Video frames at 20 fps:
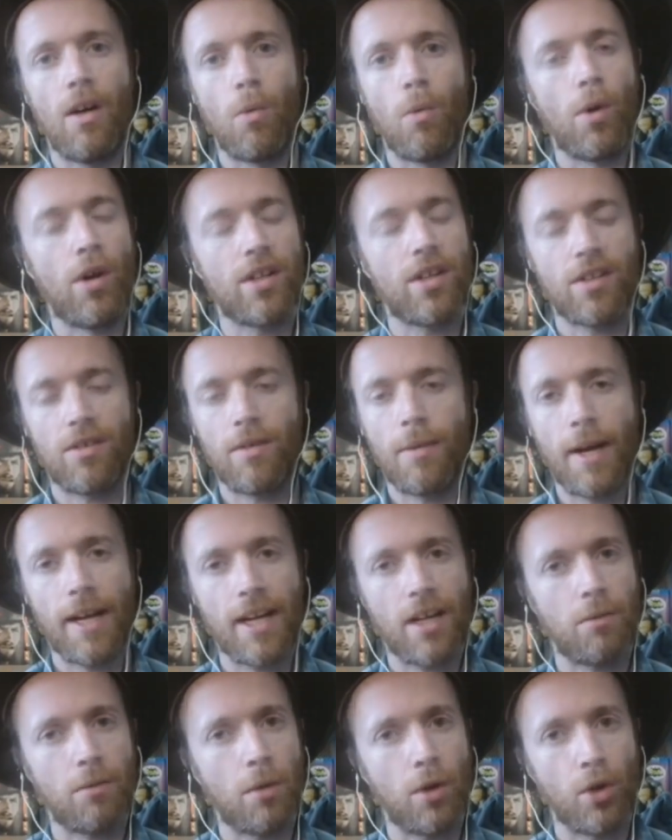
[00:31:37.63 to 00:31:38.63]
Where does it
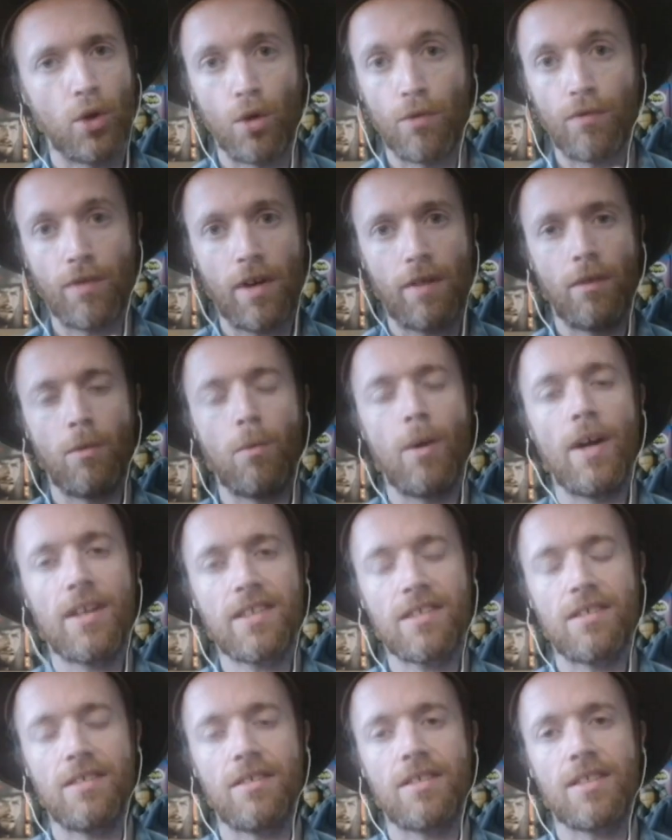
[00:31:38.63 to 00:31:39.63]
rank among your favorite
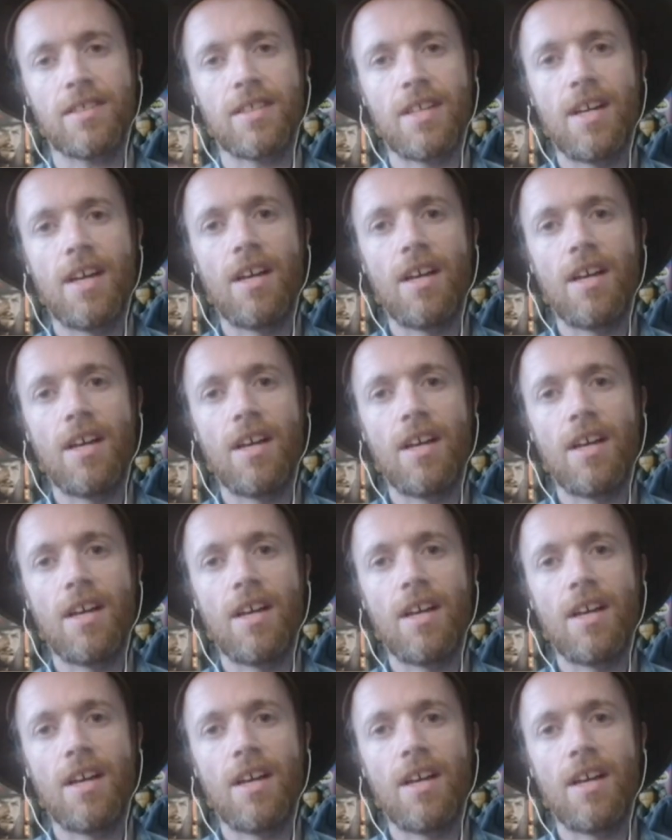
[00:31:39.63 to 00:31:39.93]
westerns?